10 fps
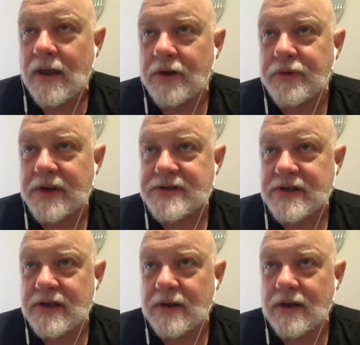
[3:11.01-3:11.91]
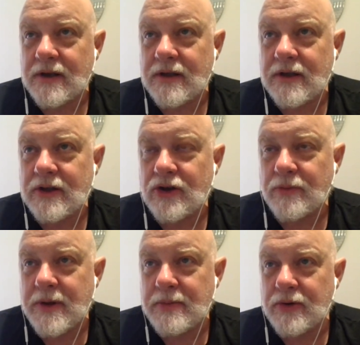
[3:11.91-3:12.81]
addressing,
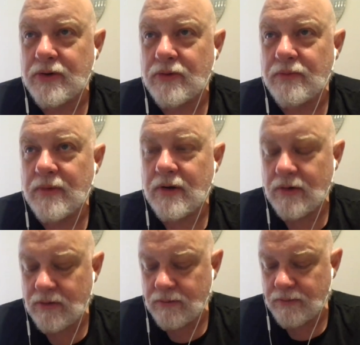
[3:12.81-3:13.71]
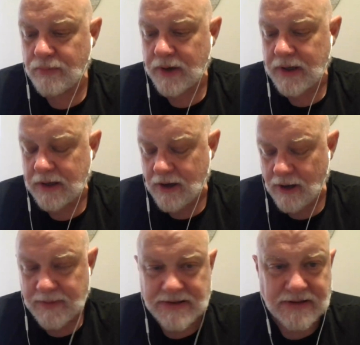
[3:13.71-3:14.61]
people who bring in
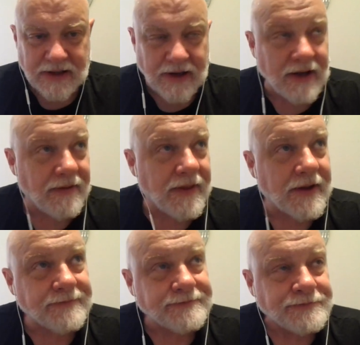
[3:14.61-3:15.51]
comments and that kind of thing.